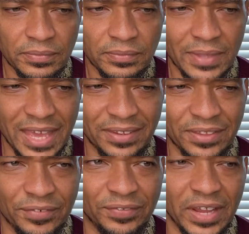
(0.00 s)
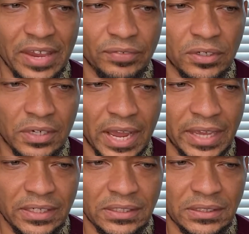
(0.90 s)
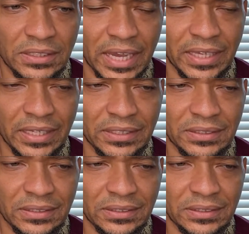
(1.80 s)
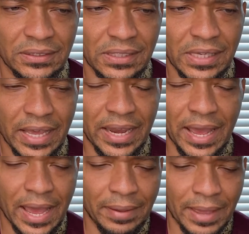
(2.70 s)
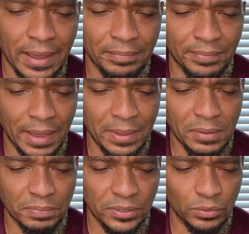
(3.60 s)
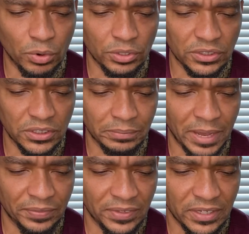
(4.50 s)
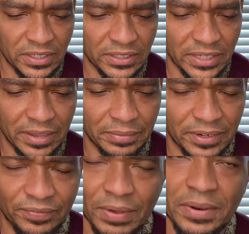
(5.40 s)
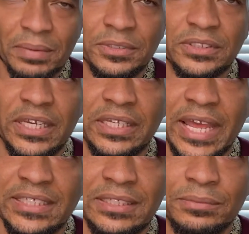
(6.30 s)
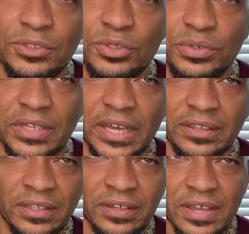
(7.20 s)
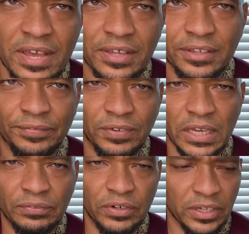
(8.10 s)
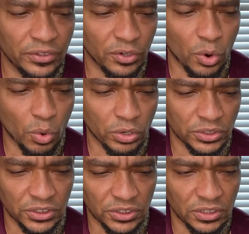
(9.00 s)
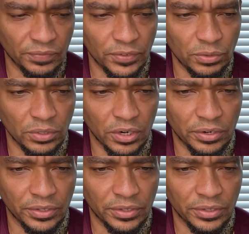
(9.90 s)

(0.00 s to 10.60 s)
and the flavor, kind of, I guess. And I may be putting words in his mouth that he didn't say, but if I'm not mistaken, it has something to do with like the flavoring of the chords and stuff. When you learn